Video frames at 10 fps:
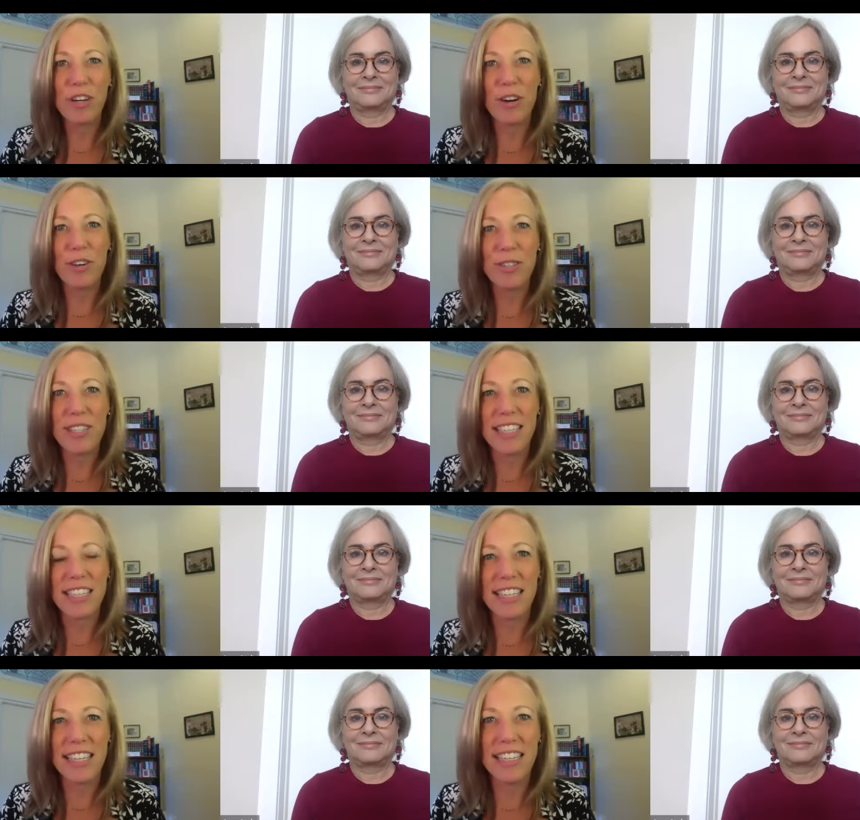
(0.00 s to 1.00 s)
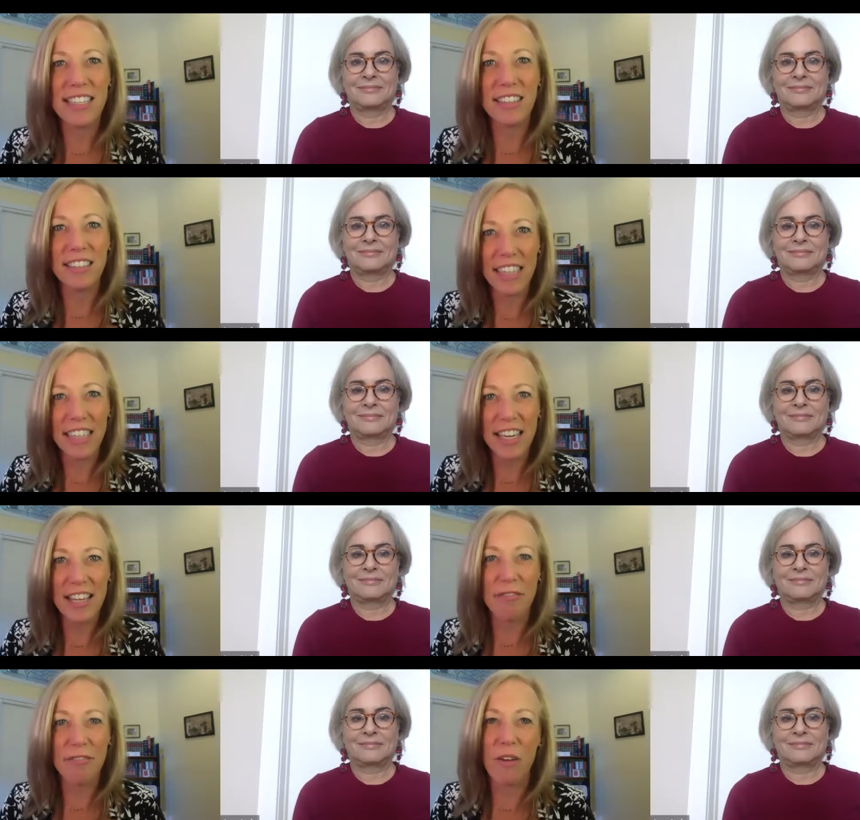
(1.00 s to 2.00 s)
Speaker 1: host, Cindy Skalicki,
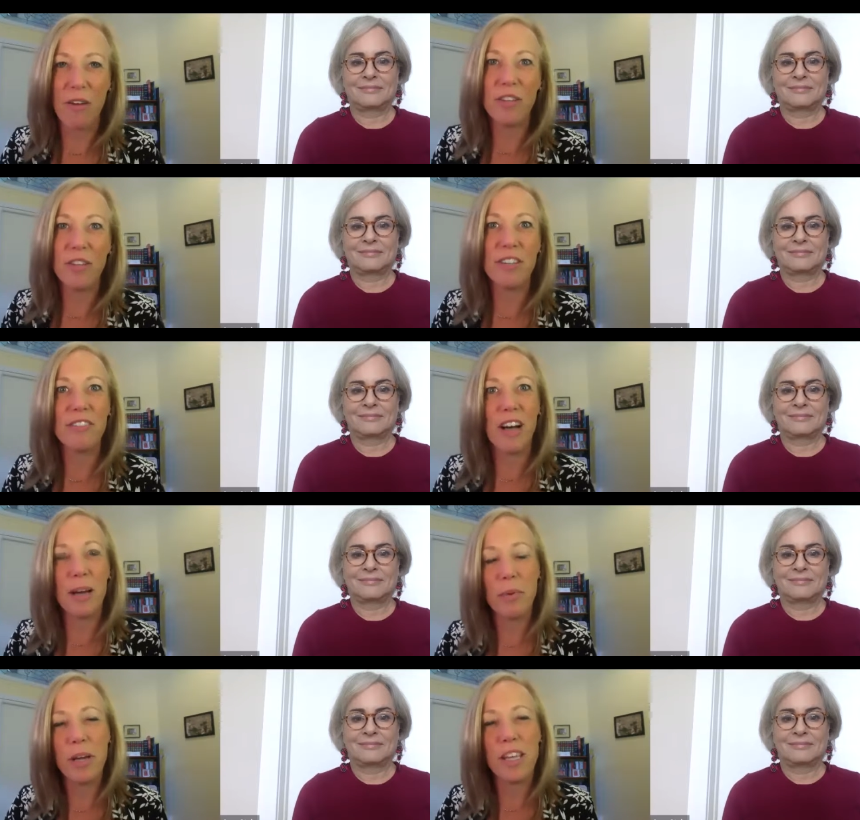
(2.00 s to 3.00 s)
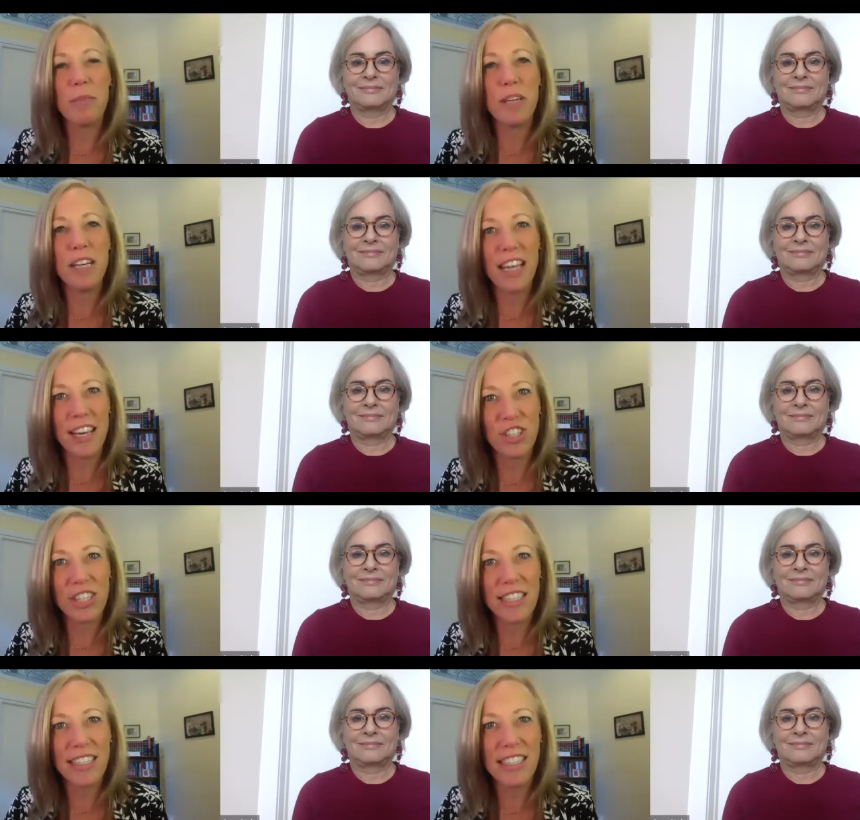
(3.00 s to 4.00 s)
the founder of On Point
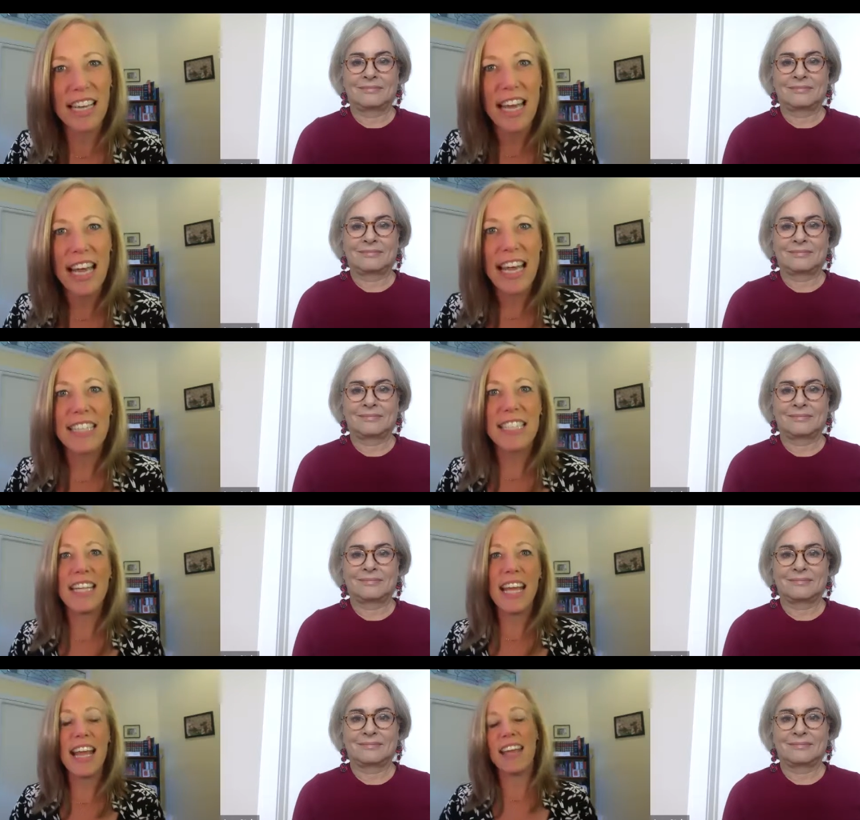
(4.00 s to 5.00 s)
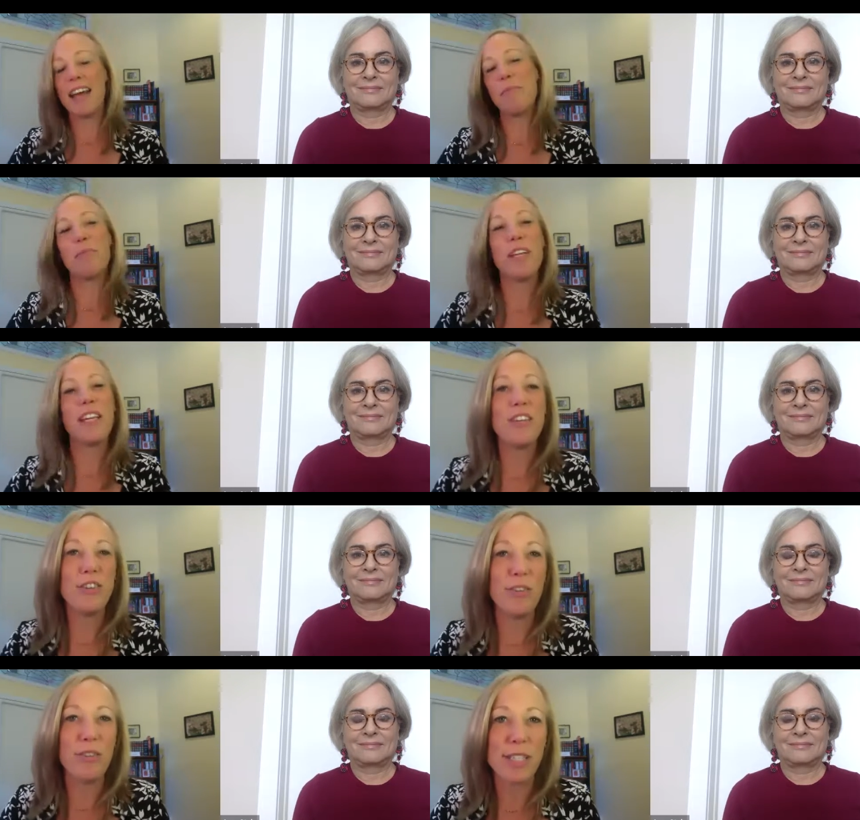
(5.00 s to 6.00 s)
Communications. And today I'm bringing
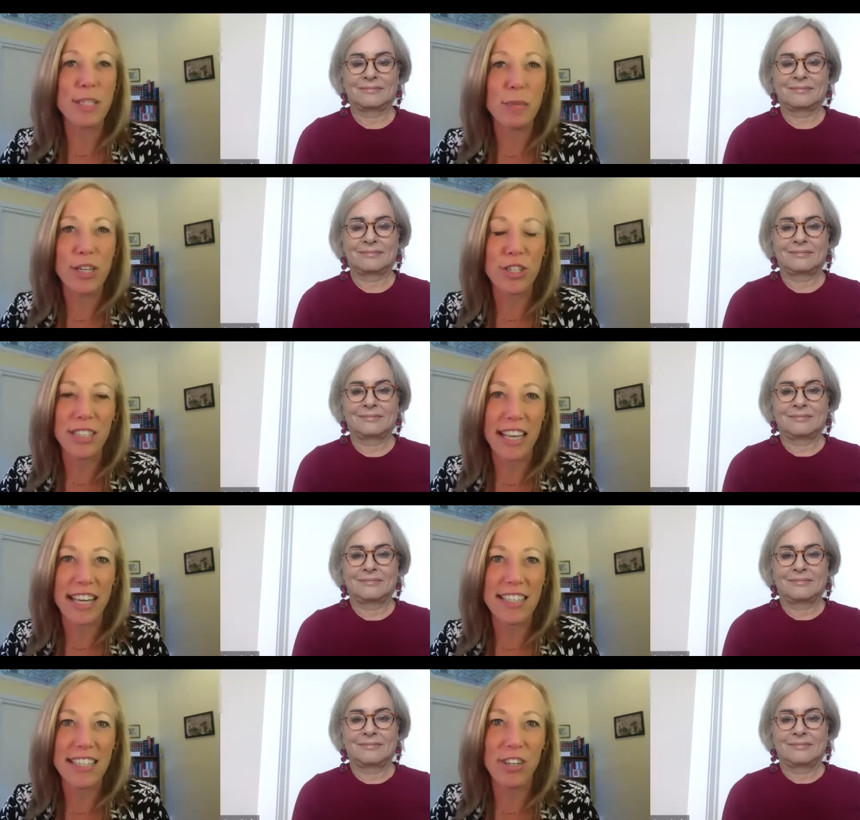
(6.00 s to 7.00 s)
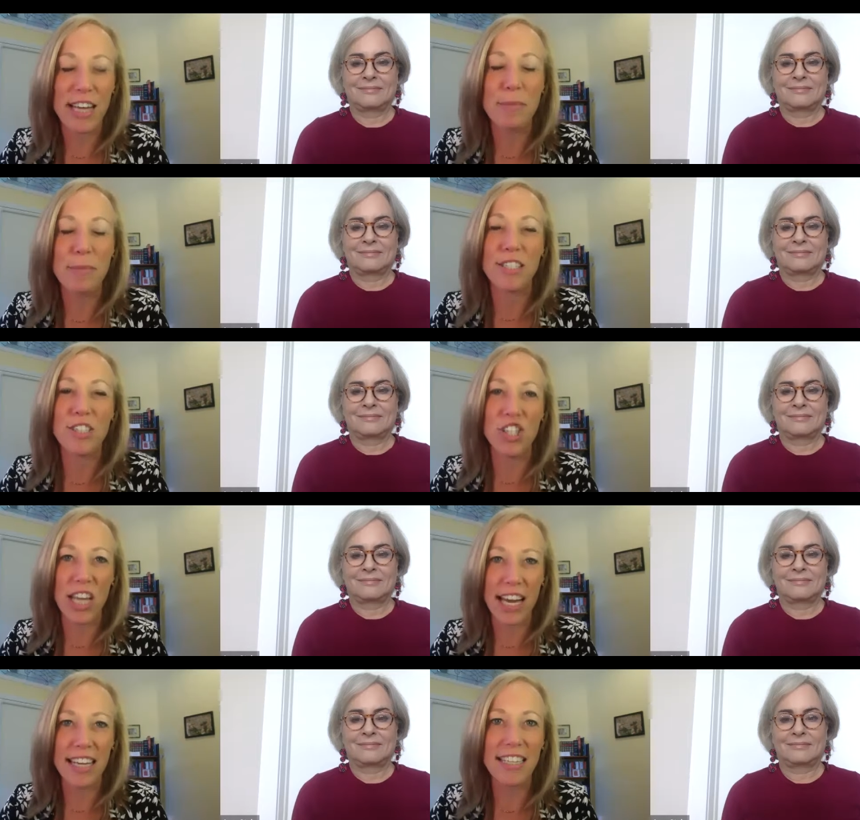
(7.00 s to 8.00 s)
you a special guest. Her name is
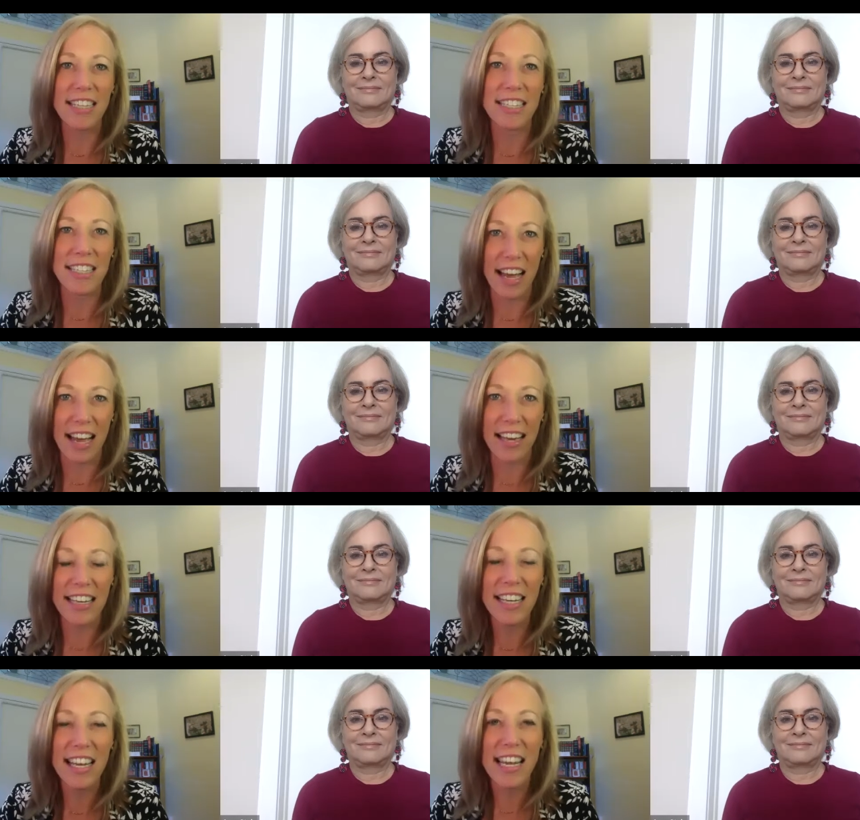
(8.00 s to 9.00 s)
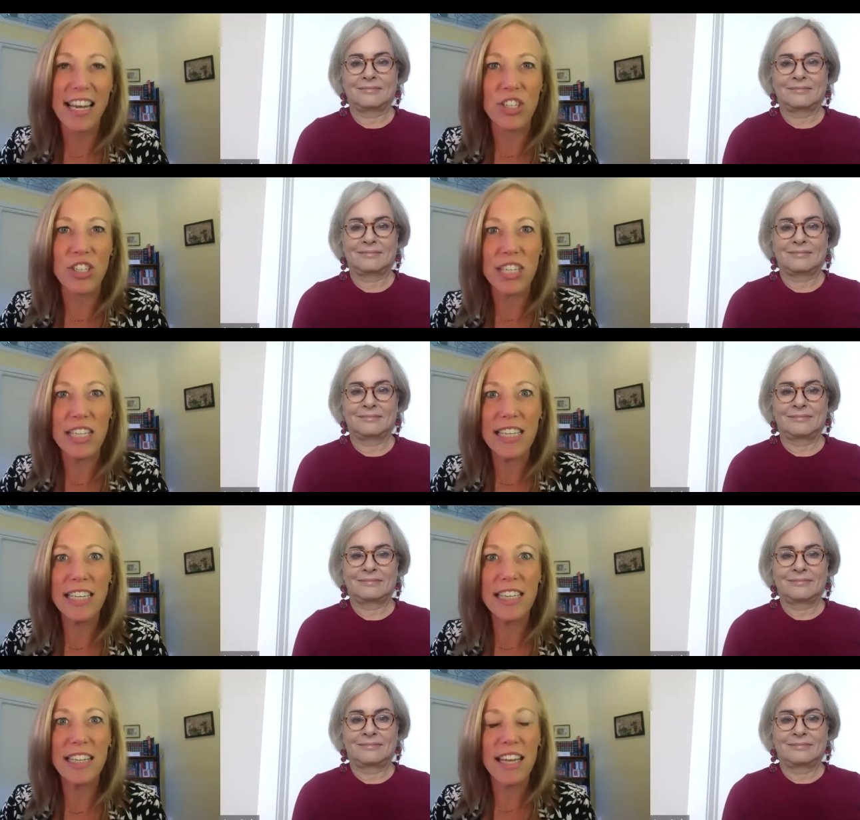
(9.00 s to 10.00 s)
Jane Stein, and she